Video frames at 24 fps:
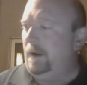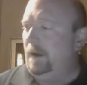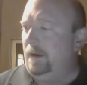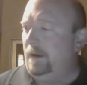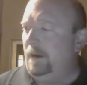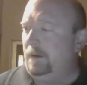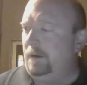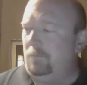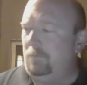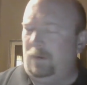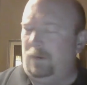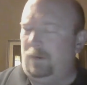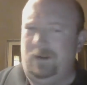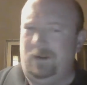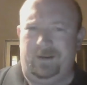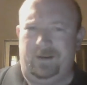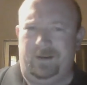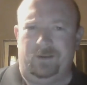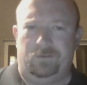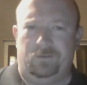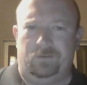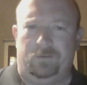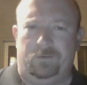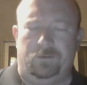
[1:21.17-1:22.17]
And brown
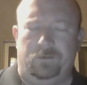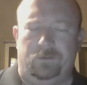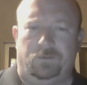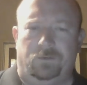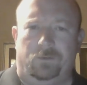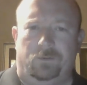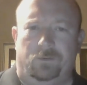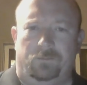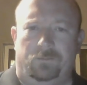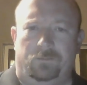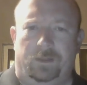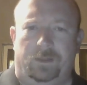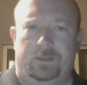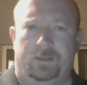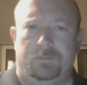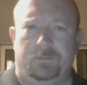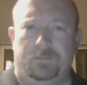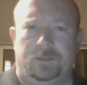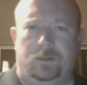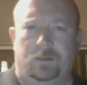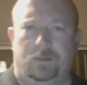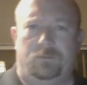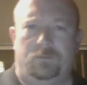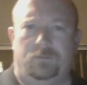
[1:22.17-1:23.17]
ales do sort of lend
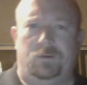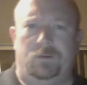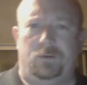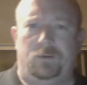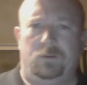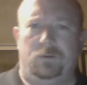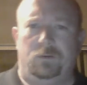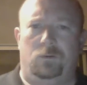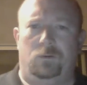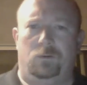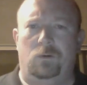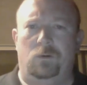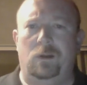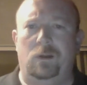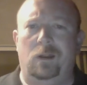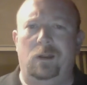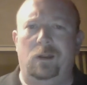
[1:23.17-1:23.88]
themselves to